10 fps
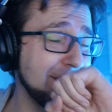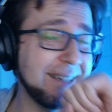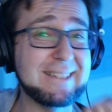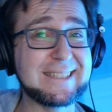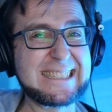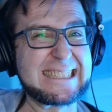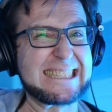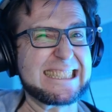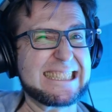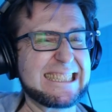and
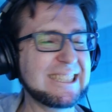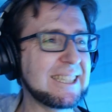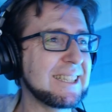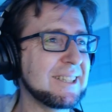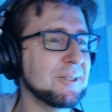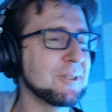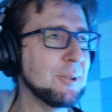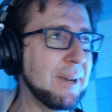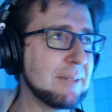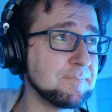oh, that didn't go so
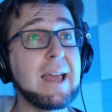well.